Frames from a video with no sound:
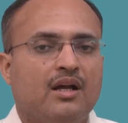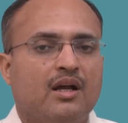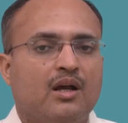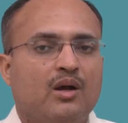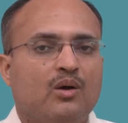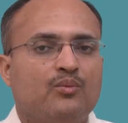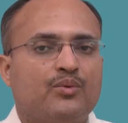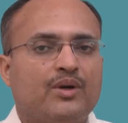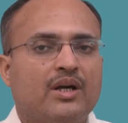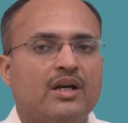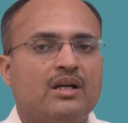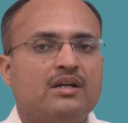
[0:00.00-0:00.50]

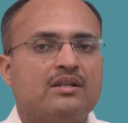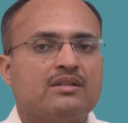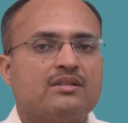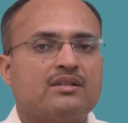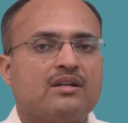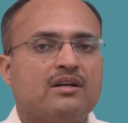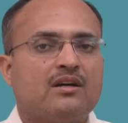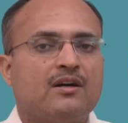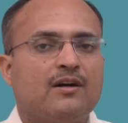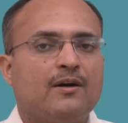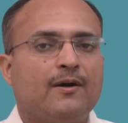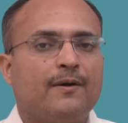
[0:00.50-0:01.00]
Friends,
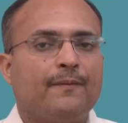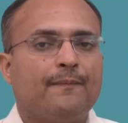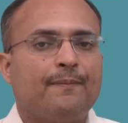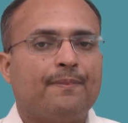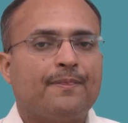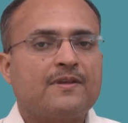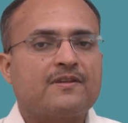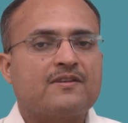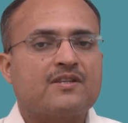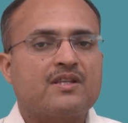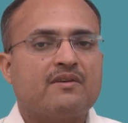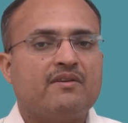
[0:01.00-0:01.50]

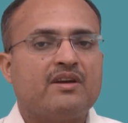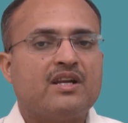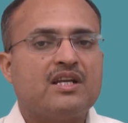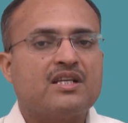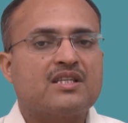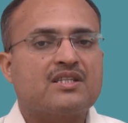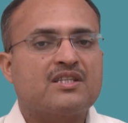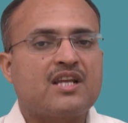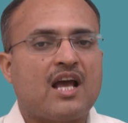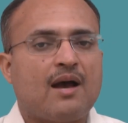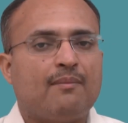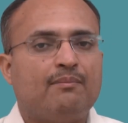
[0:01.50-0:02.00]
this is a very
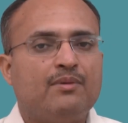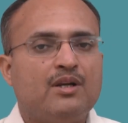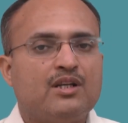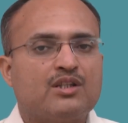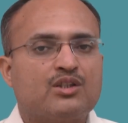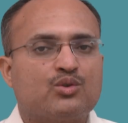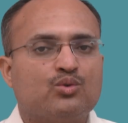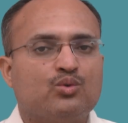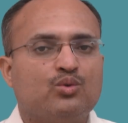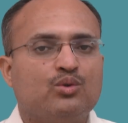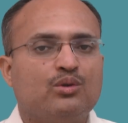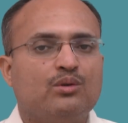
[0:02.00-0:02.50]
established
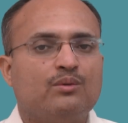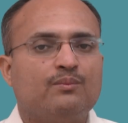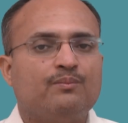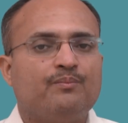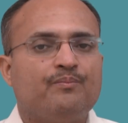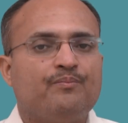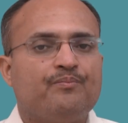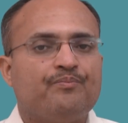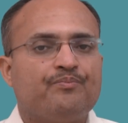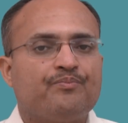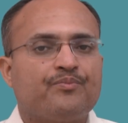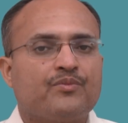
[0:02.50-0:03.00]
rule.
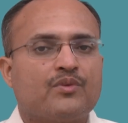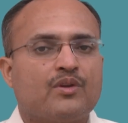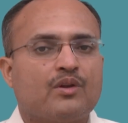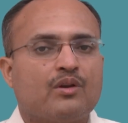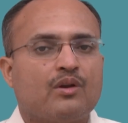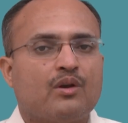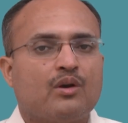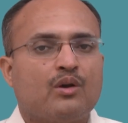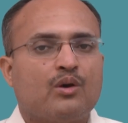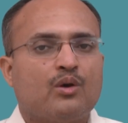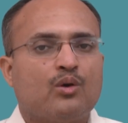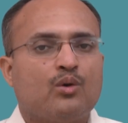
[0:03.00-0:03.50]

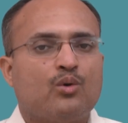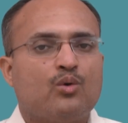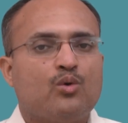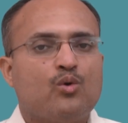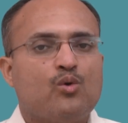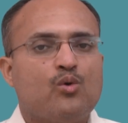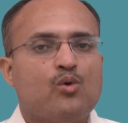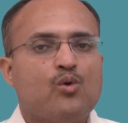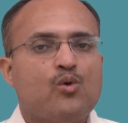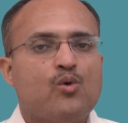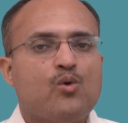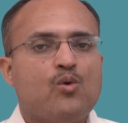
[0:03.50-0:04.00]

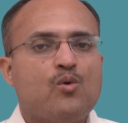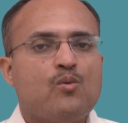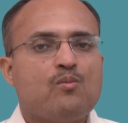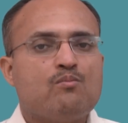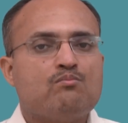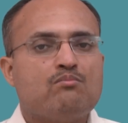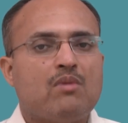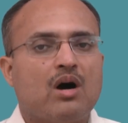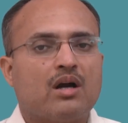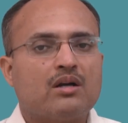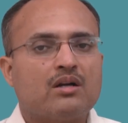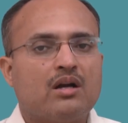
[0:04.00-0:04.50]
Who
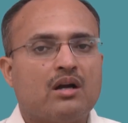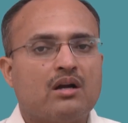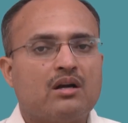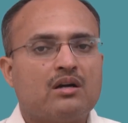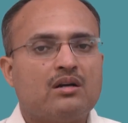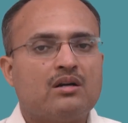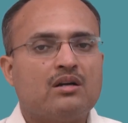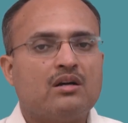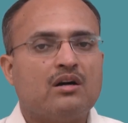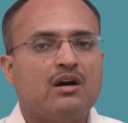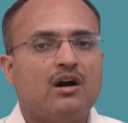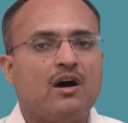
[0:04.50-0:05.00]

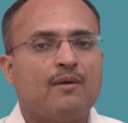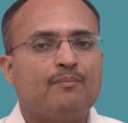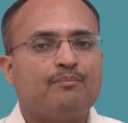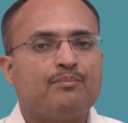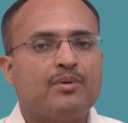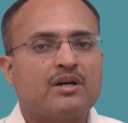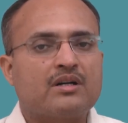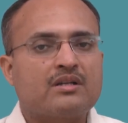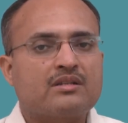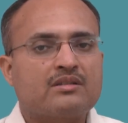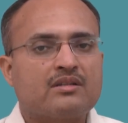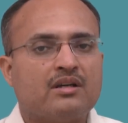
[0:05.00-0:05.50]
murdered a
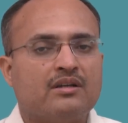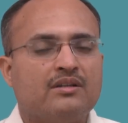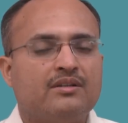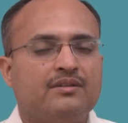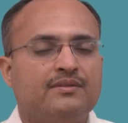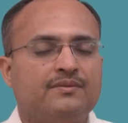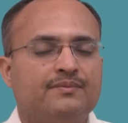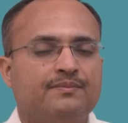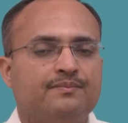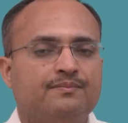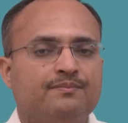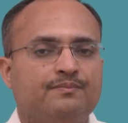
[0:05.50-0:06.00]

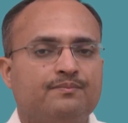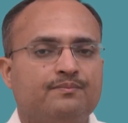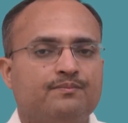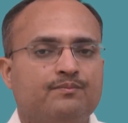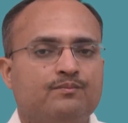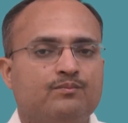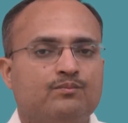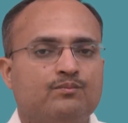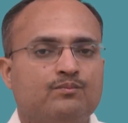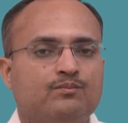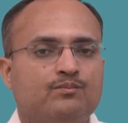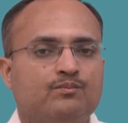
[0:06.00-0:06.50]
person
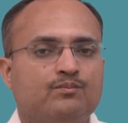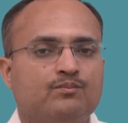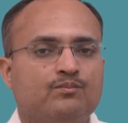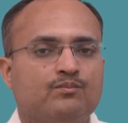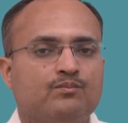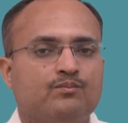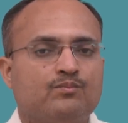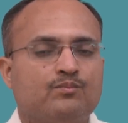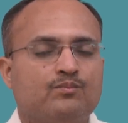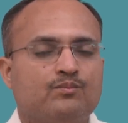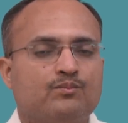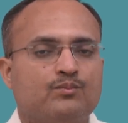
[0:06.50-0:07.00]

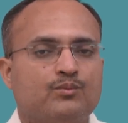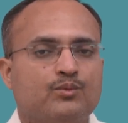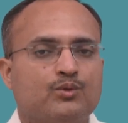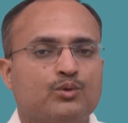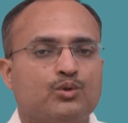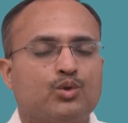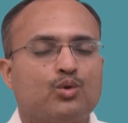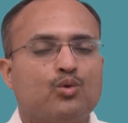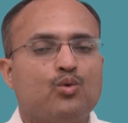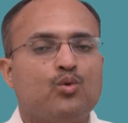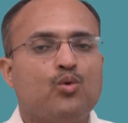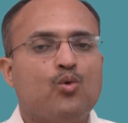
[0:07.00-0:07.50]

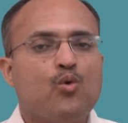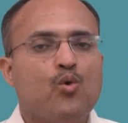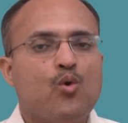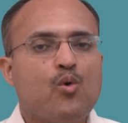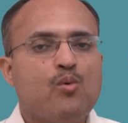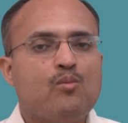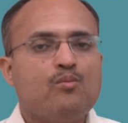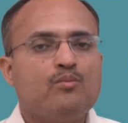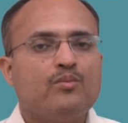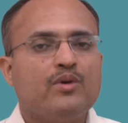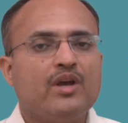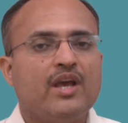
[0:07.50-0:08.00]
through
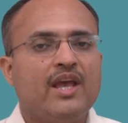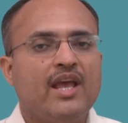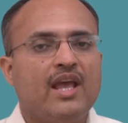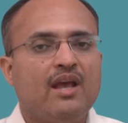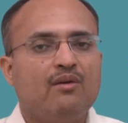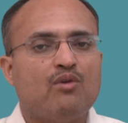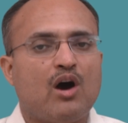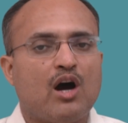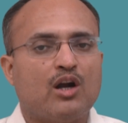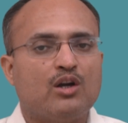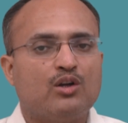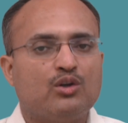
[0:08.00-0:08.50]
whom he
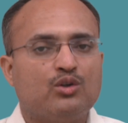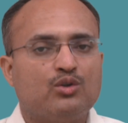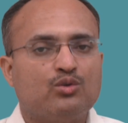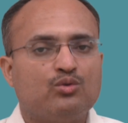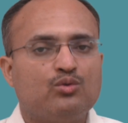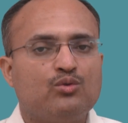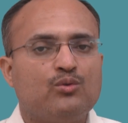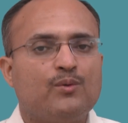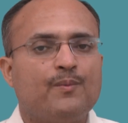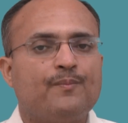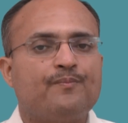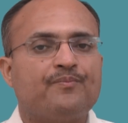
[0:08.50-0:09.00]
want
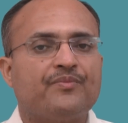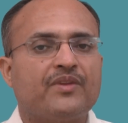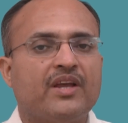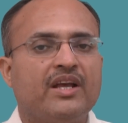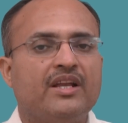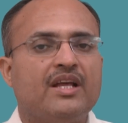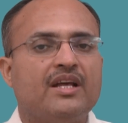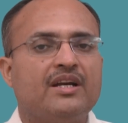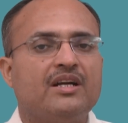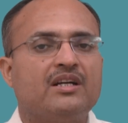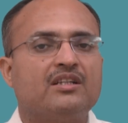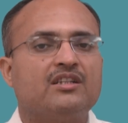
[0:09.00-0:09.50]
to
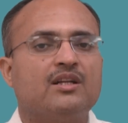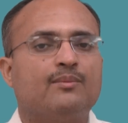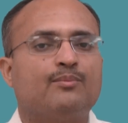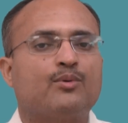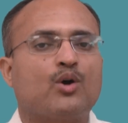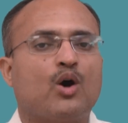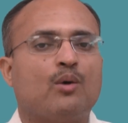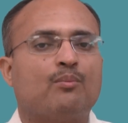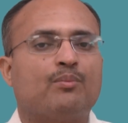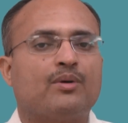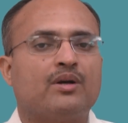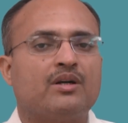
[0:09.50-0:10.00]
inherit the
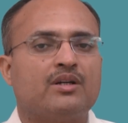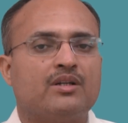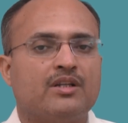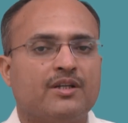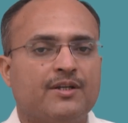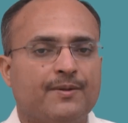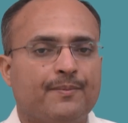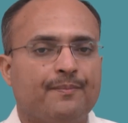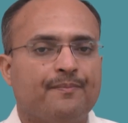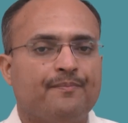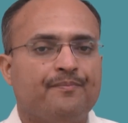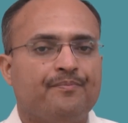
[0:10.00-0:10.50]

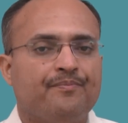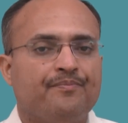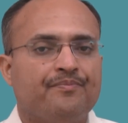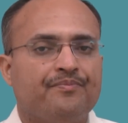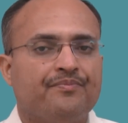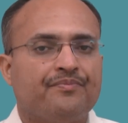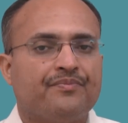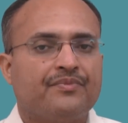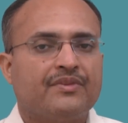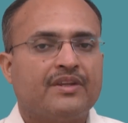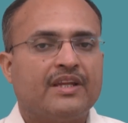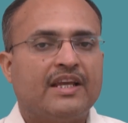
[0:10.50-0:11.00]
property,
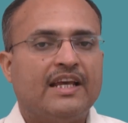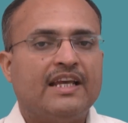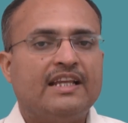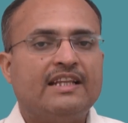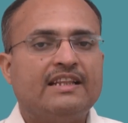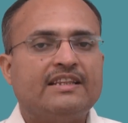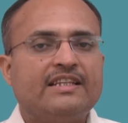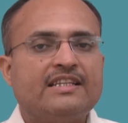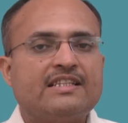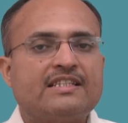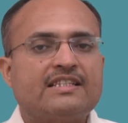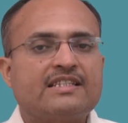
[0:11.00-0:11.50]

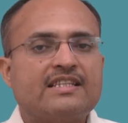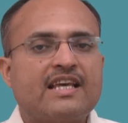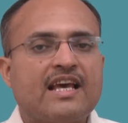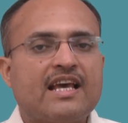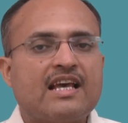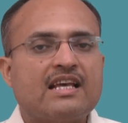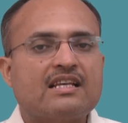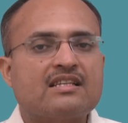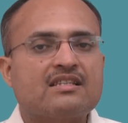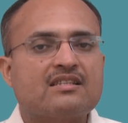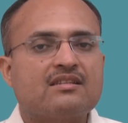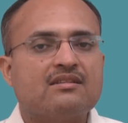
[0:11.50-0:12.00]
in this
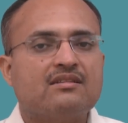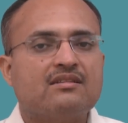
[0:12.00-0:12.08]
case,